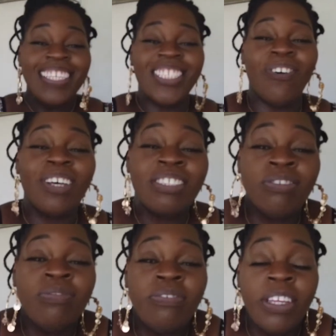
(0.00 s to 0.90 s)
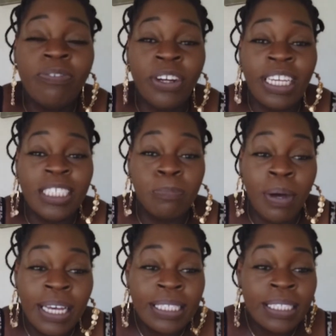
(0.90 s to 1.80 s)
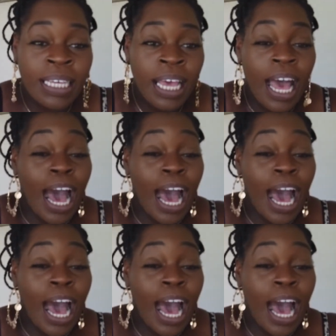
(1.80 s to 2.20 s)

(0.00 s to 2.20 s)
So it's $3.50 for each bus.